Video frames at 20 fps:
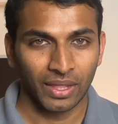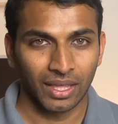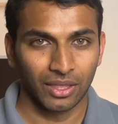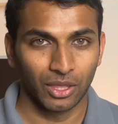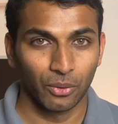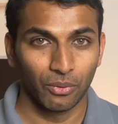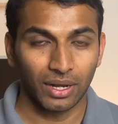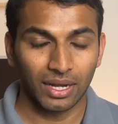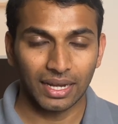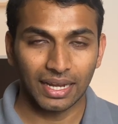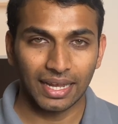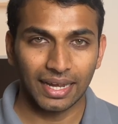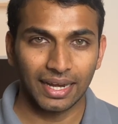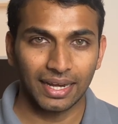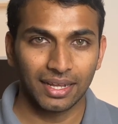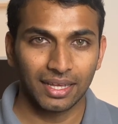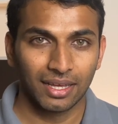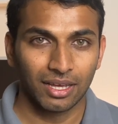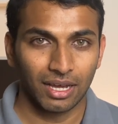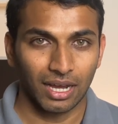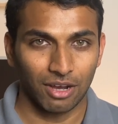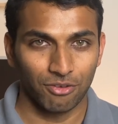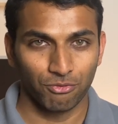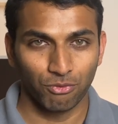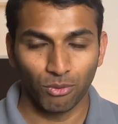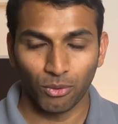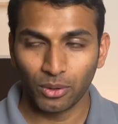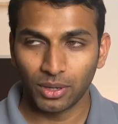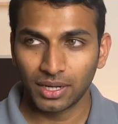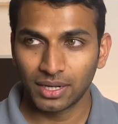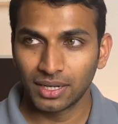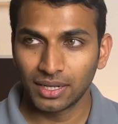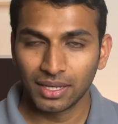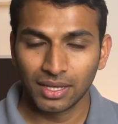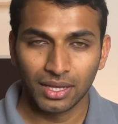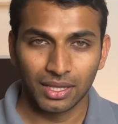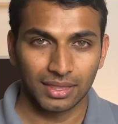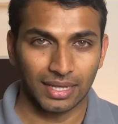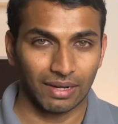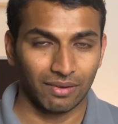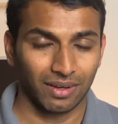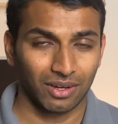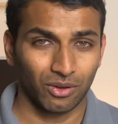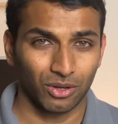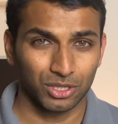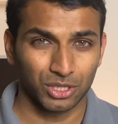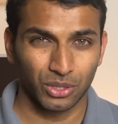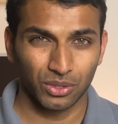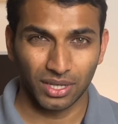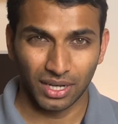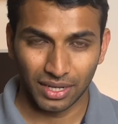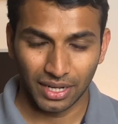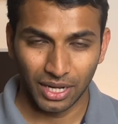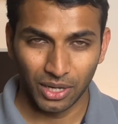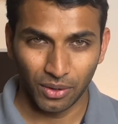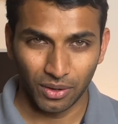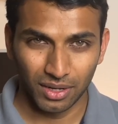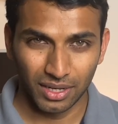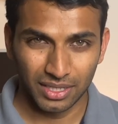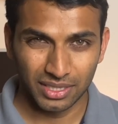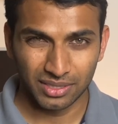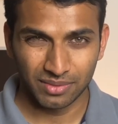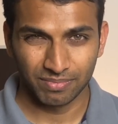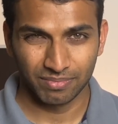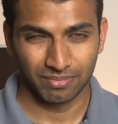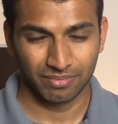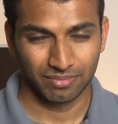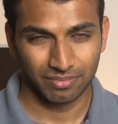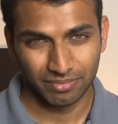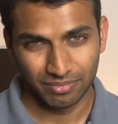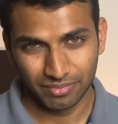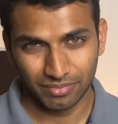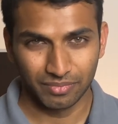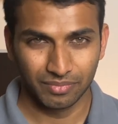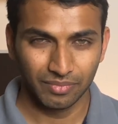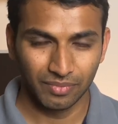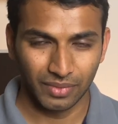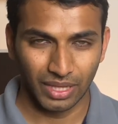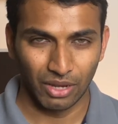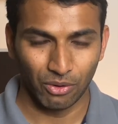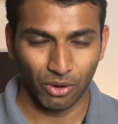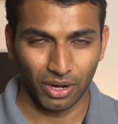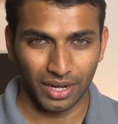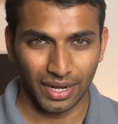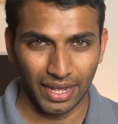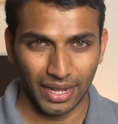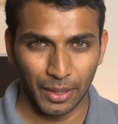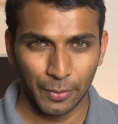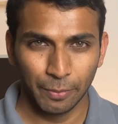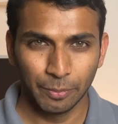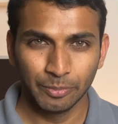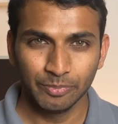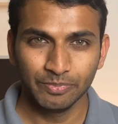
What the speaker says: You will need a phone that will cost you $30, give or take.